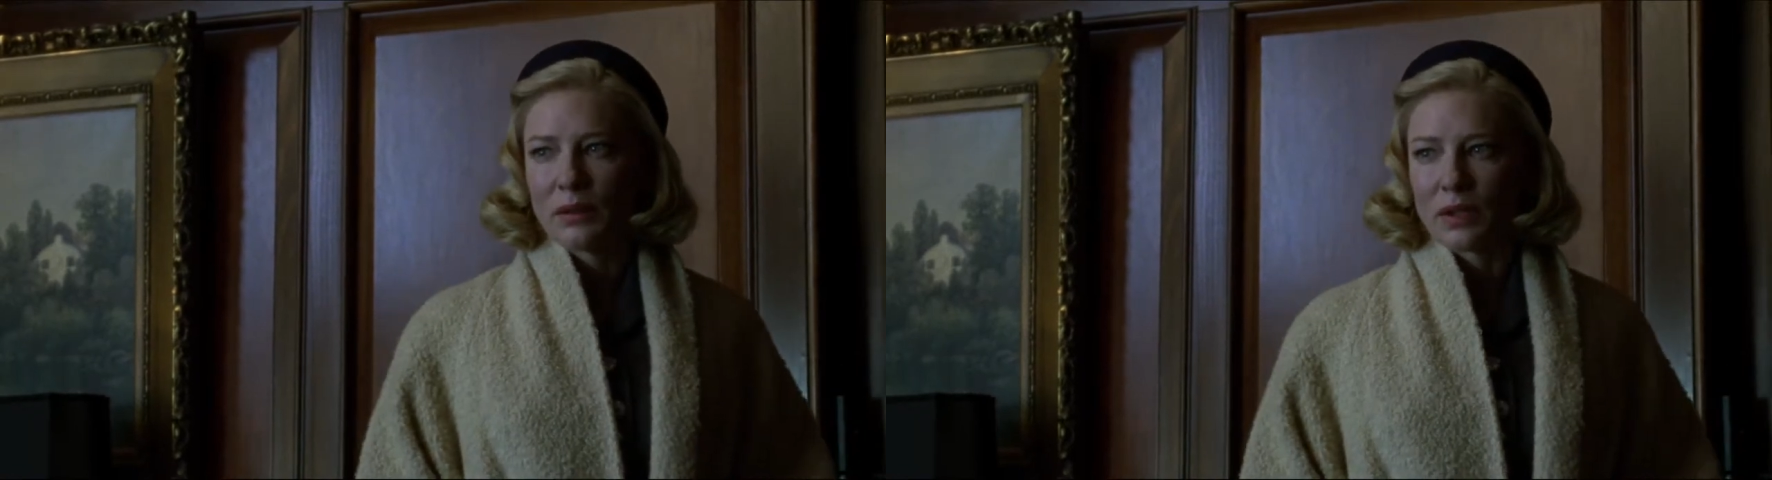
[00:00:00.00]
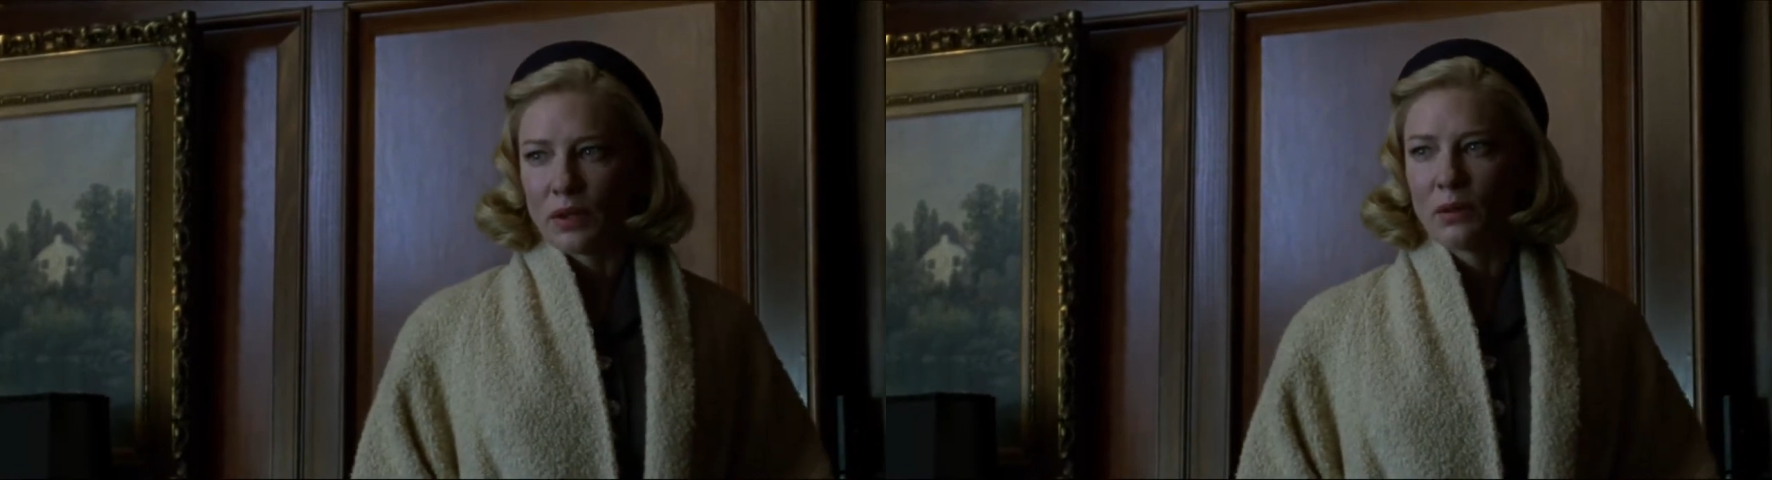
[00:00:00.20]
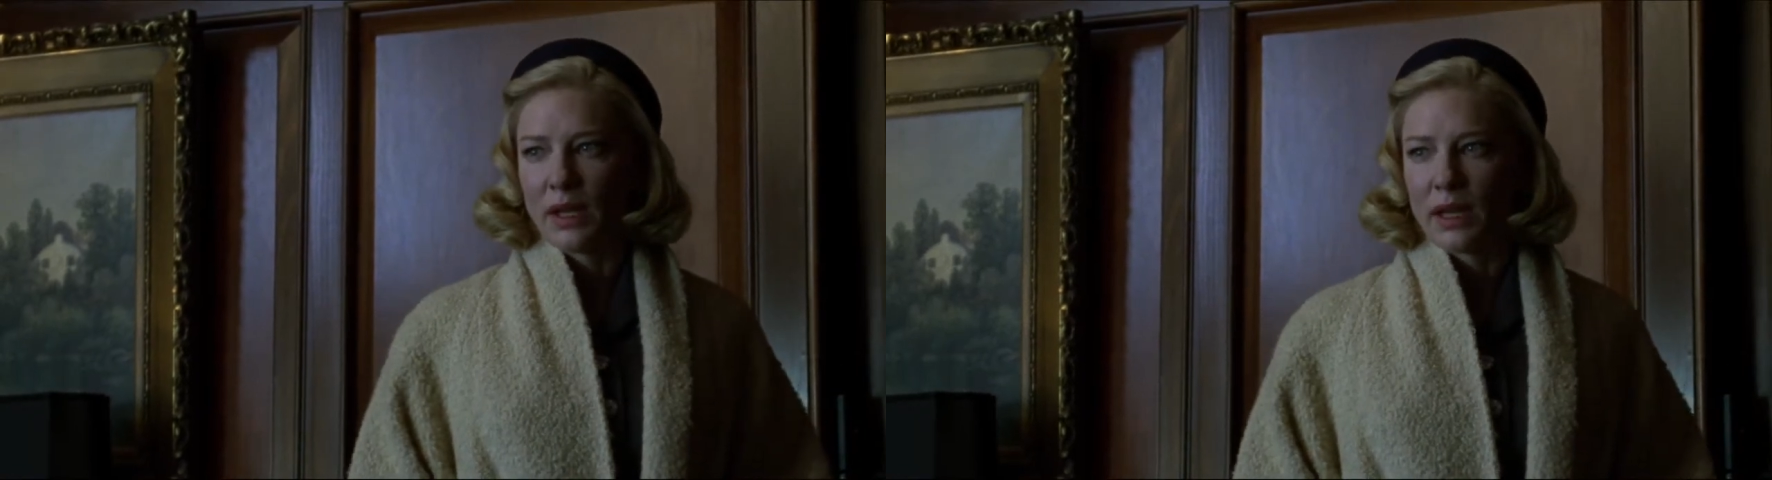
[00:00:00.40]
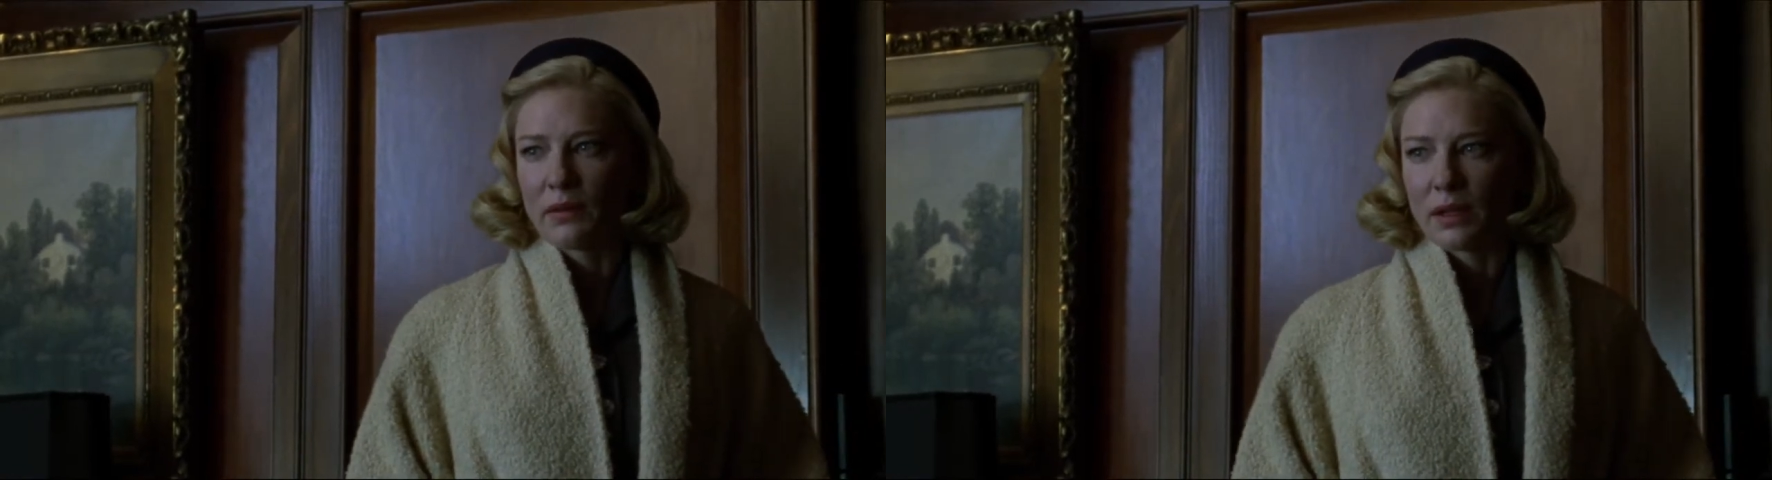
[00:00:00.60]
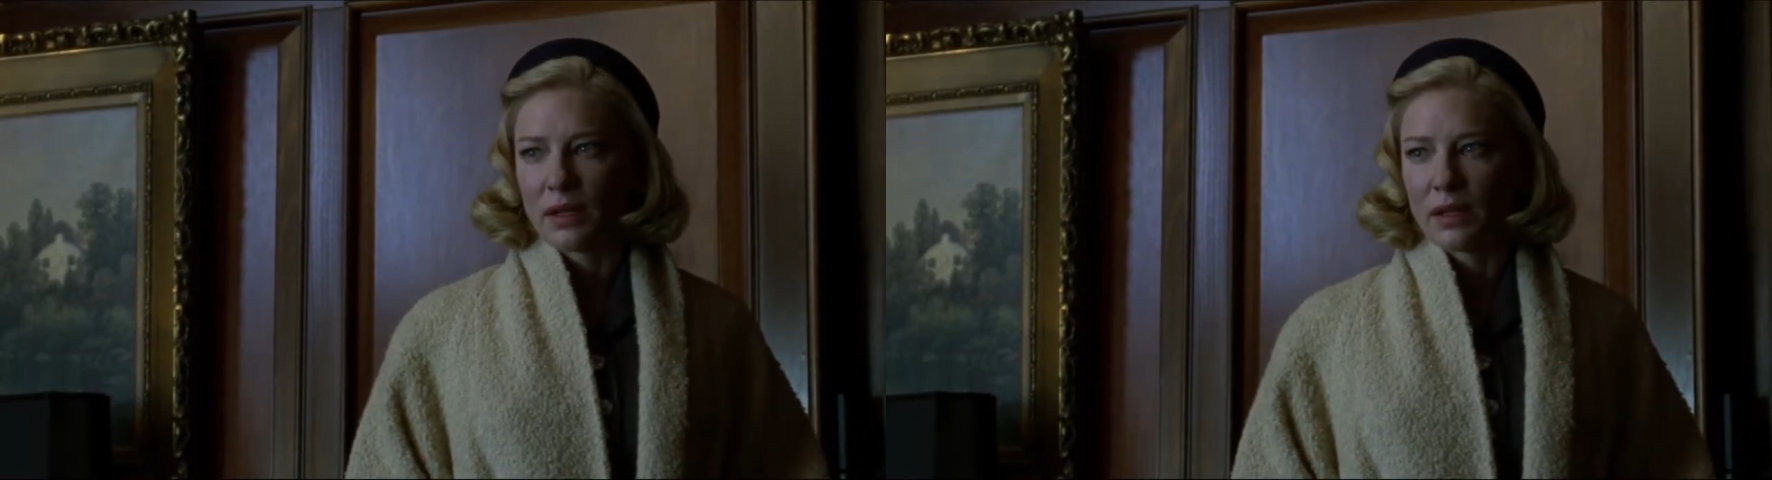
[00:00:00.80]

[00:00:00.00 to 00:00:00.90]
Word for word: But if you leave